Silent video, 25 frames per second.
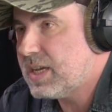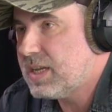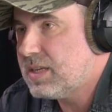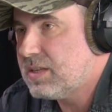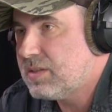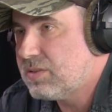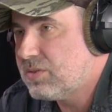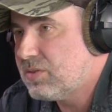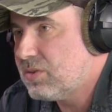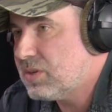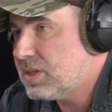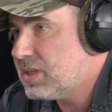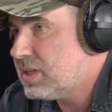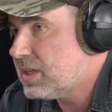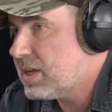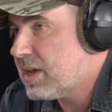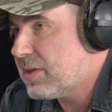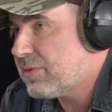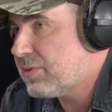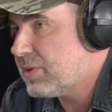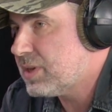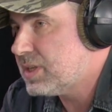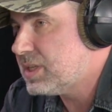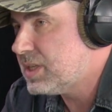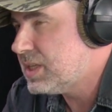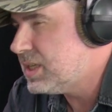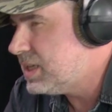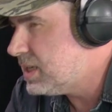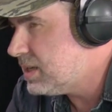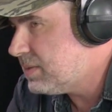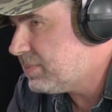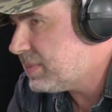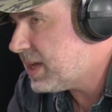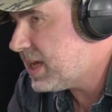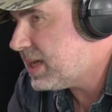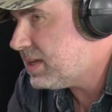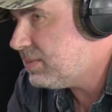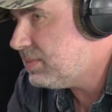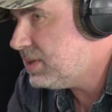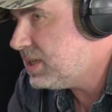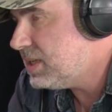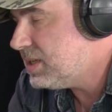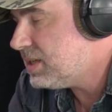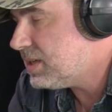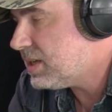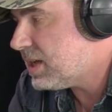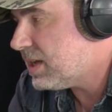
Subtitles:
and it took another year maybe,